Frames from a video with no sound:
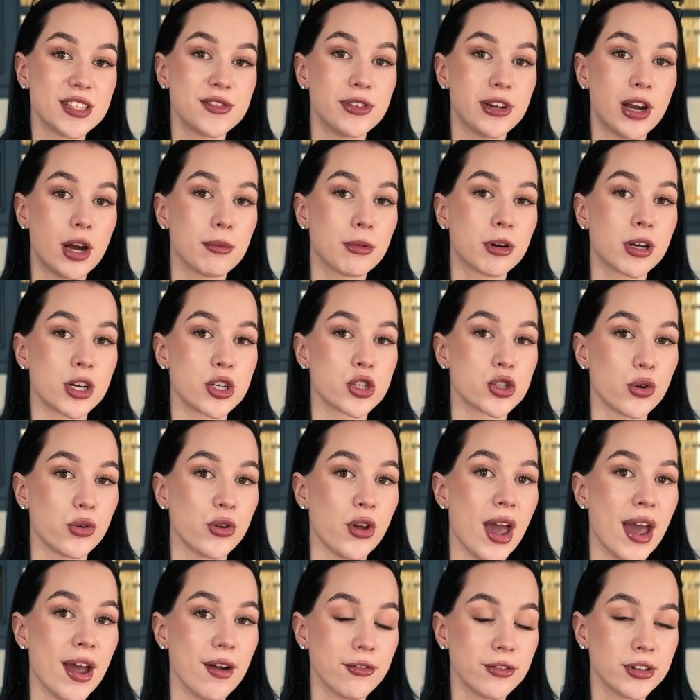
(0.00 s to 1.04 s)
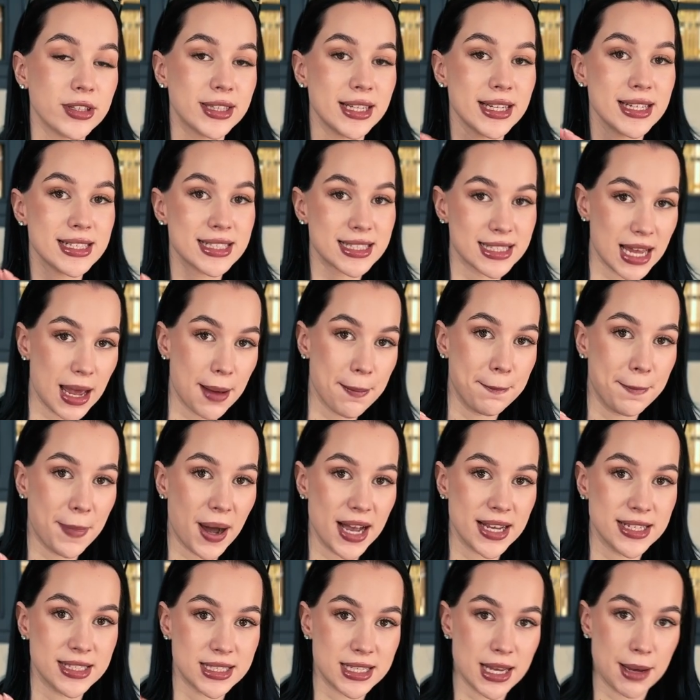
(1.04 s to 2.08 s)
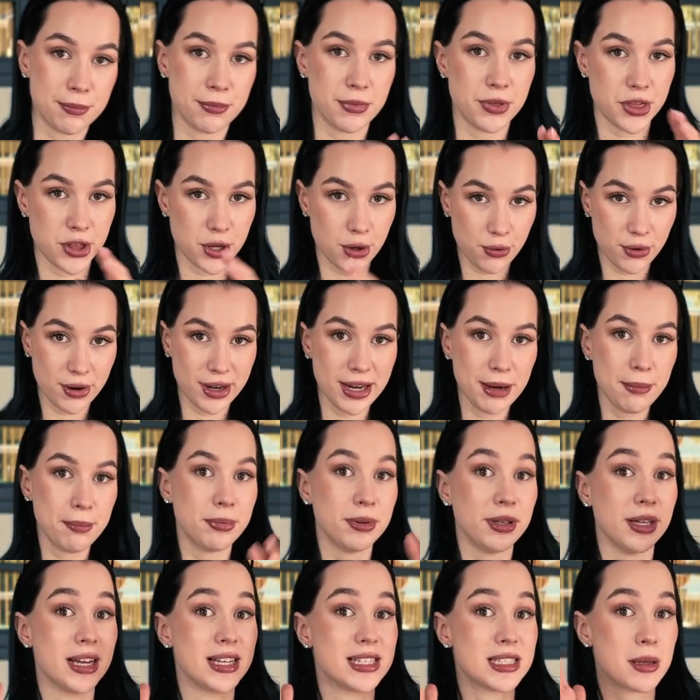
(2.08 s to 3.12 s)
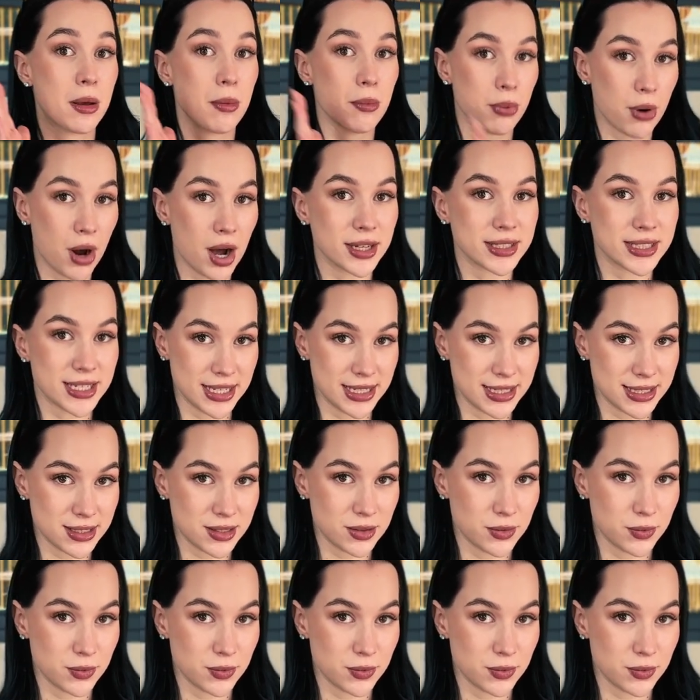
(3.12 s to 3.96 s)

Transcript: video, I'm gonna show you everything step by step, theory plus practice.